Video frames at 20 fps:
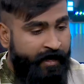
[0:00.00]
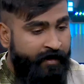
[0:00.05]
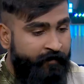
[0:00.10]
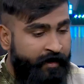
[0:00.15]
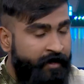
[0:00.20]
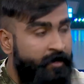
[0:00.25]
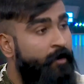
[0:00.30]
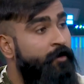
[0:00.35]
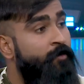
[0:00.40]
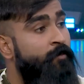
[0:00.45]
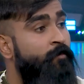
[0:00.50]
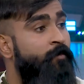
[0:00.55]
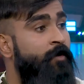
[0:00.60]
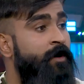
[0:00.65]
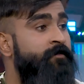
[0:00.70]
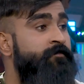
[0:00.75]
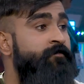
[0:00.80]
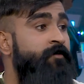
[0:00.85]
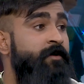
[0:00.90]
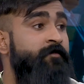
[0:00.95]
went on to
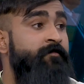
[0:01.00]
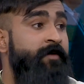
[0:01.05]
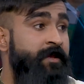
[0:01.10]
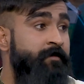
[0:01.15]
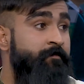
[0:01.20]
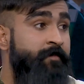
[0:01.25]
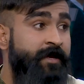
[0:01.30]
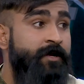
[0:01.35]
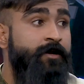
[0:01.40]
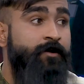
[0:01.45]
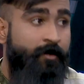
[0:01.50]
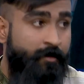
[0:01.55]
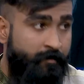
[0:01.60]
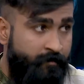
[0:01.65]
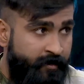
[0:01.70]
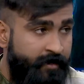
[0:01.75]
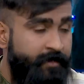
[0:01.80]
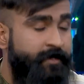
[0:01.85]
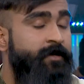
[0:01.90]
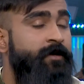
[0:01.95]
work for a very big
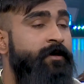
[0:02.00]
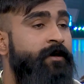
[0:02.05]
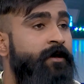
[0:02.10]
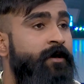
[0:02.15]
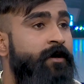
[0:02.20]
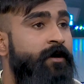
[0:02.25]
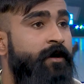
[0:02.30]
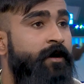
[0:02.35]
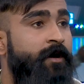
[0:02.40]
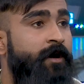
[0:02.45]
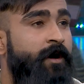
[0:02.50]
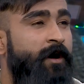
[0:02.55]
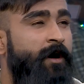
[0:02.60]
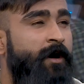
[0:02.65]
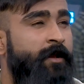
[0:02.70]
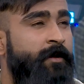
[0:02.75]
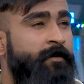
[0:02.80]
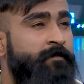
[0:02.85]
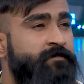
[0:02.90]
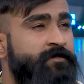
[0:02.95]
corporate,
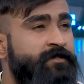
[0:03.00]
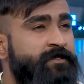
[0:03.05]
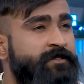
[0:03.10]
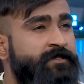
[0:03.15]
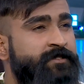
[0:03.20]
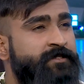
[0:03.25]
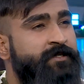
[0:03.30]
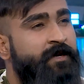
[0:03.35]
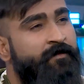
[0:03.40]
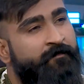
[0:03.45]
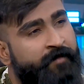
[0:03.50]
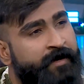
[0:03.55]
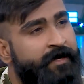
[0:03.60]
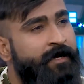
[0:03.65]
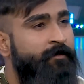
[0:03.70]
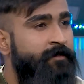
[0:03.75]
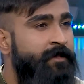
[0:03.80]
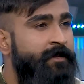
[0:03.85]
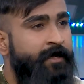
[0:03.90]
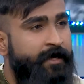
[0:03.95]
and somewhere
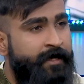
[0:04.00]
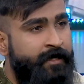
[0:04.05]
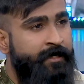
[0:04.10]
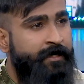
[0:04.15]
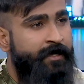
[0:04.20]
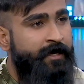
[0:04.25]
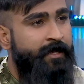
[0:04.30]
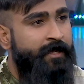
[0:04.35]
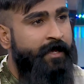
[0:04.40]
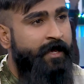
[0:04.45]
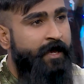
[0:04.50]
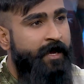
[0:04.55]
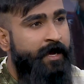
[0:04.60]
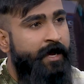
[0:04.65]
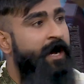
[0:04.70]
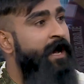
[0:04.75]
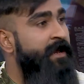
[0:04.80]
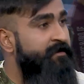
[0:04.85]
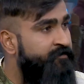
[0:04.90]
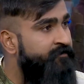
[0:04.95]
down the line,
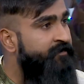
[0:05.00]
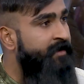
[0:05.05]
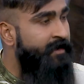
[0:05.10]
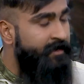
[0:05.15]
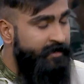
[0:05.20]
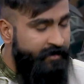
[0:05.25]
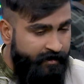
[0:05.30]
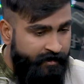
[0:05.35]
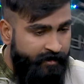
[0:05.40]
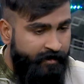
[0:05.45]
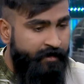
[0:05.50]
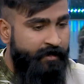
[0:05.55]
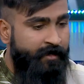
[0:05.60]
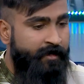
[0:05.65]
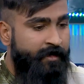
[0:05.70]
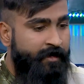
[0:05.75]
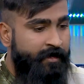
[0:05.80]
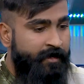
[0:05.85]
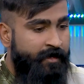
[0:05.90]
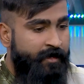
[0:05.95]
I felt
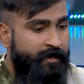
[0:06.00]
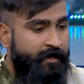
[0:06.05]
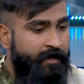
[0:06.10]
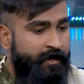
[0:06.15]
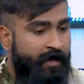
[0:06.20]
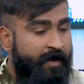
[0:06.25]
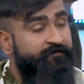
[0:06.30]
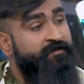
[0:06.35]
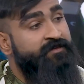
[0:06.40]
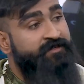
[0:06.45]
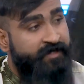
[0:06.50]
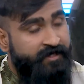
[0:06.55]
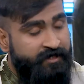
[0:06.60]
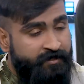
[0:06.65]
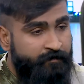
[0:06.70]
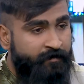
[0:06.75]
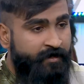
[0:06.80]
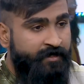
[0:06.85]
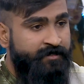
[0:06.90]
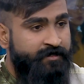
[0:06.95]
after
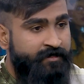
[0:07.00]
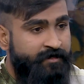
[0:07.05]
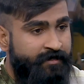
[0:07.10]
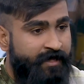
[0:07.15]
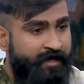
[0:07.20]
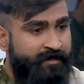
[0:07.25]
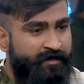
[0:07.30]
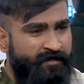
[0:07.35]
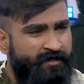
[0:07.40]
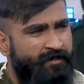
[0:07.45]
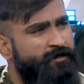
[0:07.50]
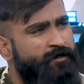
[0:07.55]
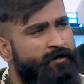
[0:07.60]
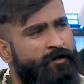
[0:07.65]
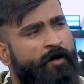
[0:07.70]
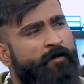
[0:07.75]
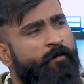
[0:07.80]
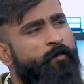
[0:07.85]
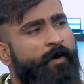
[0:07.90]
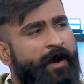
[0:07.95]
6 months that this is
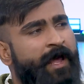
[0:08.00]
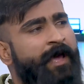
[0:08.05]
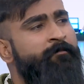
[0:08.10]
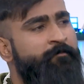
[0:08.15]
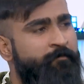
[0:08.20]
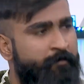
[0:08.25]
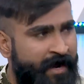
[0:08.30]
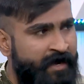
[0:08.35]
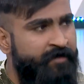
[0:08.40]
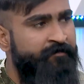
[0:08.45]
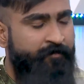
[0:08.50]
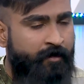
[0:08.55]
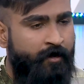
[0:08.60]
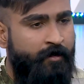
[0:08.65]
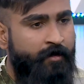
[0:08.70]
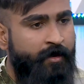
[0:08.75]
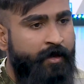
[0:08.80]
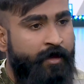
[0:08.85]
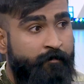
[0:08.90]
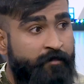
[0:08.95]
not what I am meant for.
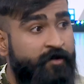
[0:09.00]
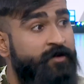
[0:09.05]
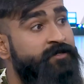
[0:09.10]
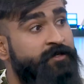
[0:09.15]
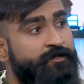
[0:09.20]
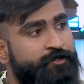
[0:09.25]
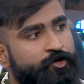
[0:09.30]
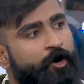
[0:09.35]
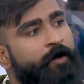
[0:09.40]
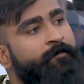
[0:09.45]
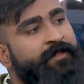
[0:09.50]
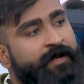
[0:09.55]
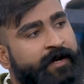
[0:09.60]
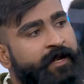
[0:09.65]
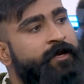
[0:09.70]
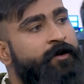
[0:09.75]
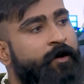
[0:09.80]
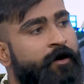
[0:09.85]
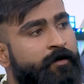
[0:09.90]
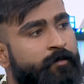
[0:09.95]
Because the job that I
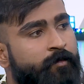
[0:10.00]
got